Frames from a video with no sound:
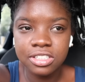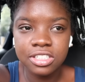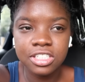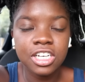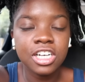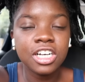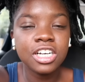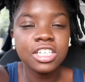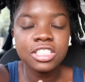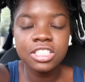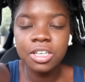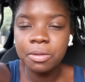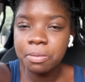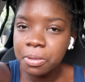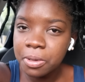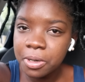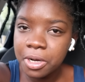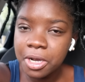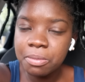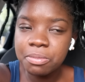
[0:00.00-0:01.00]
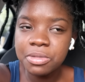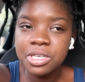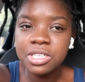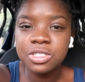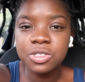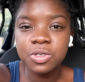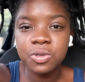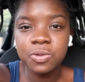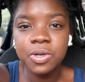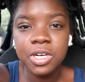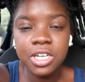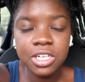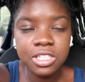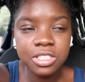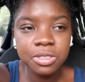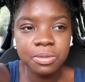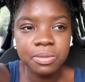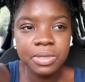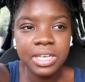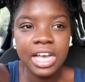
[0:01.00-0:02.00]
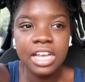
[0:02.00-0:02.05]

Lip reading: Your support means the world to me,